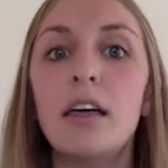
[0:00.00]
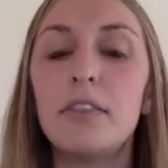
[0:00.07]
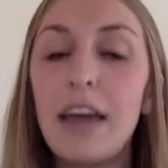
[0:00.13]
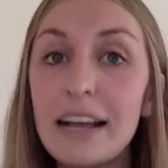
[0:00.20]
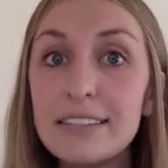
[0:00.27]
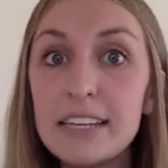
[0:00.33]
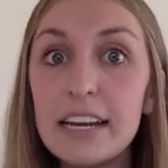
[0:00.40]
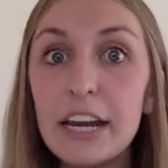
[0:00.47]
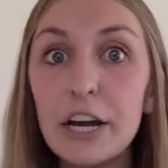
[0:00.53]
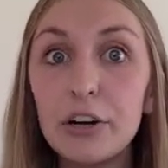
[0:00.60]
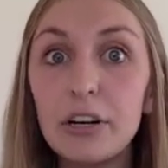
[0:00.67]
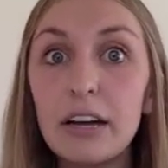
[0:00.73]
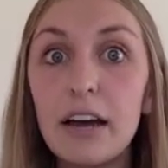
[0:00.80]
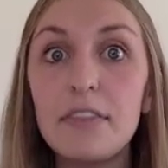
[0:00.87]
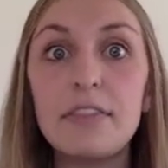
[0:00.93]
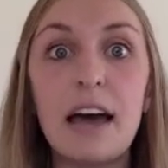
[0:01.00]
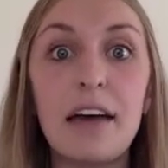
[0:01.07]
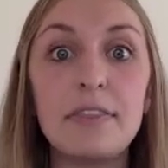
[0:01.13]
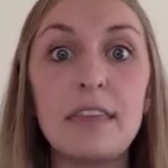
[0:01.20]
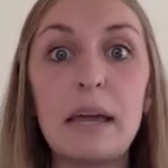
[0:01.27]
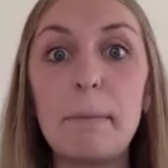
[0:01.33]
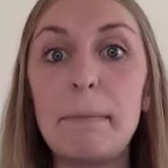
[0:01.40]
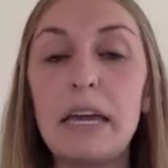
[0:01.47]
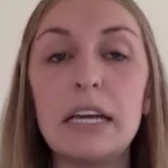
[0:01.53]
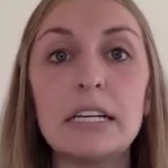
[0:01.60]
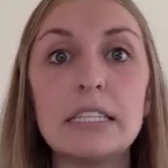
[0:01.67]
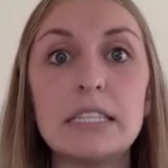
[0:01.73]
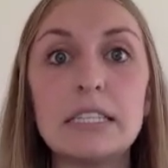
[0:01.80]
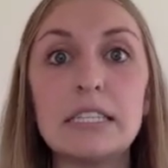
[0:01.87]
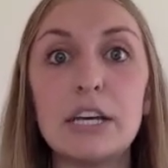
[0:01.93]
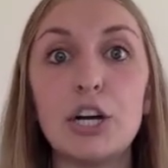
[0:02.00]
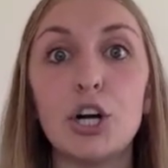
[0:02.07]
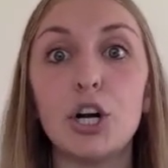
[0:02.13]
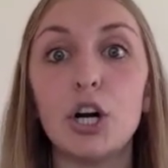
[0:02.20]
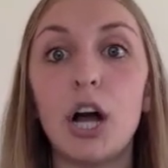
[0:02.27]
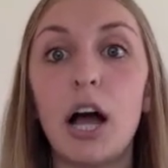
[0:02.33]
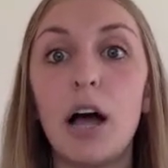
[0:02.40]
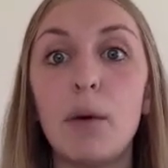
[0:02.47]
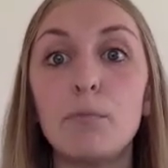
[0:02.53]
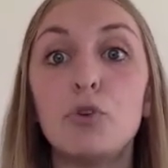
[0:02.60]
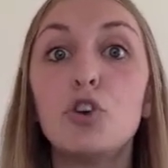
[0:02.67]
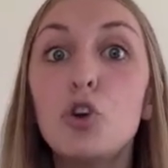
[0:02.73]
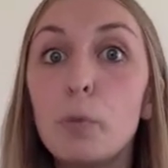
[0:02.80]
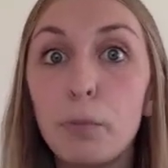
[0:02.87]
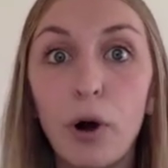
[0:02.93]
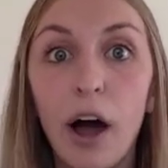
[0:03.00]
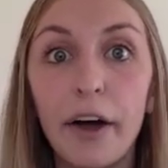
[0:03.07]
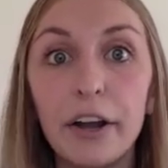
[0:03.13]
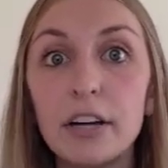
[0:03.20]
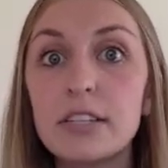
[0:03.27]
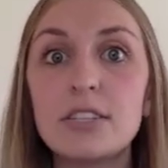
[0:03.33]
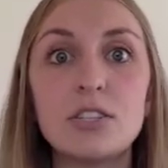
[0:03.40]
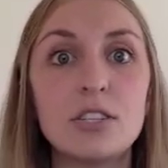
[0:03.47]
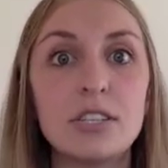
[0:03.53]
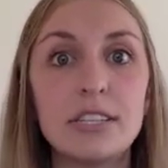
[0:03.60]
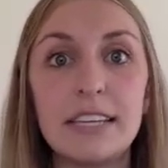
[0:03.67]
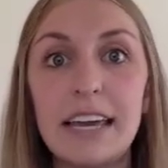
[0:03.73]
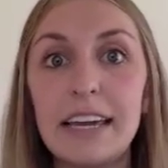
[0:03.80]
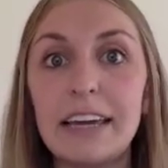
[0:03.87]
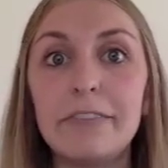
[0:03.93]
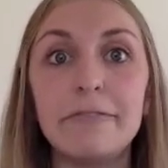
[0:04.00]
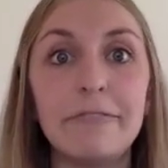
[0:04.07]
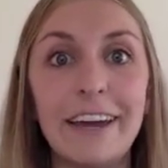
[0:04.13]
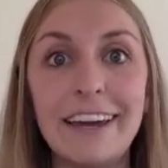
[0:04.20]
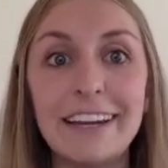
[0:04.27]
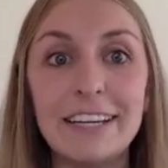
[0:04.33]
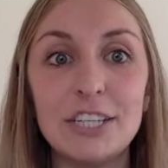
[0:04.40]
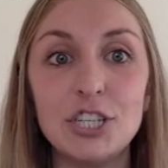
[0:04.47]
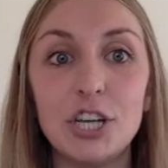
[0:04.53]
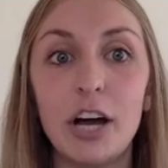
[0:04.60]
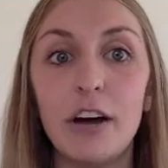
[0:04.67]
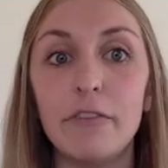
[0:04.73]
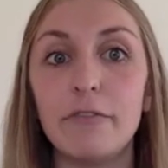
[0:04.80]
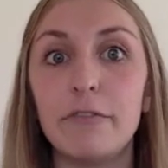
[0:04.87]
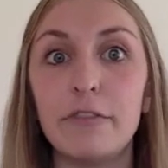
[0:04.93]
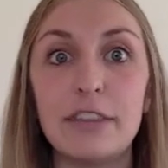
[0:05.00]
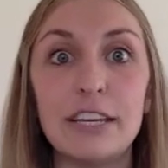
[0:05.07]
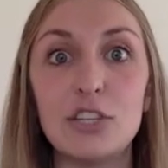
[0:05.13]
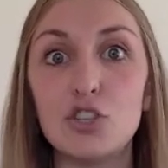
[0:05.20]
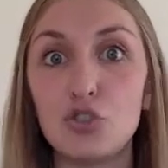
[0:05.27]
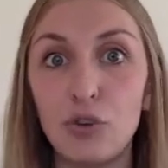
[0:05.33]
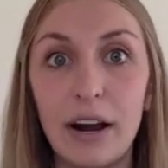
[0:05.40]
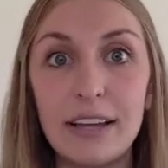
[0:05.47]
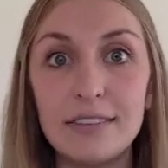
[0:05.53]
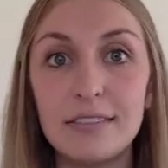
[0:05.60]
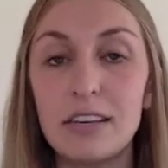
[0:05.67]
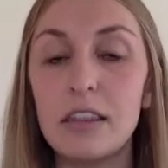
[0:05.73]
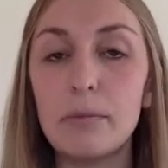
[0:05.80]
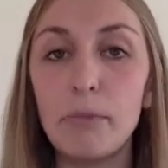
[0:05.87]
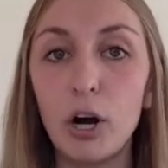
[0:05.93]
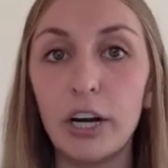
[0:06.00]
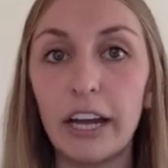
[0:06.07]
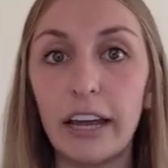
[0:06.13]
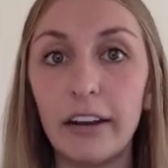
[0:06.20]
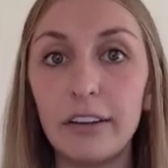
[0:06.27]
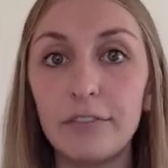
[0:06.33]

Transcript: That's an area that they may consider new products to take advantage of this trend in the market.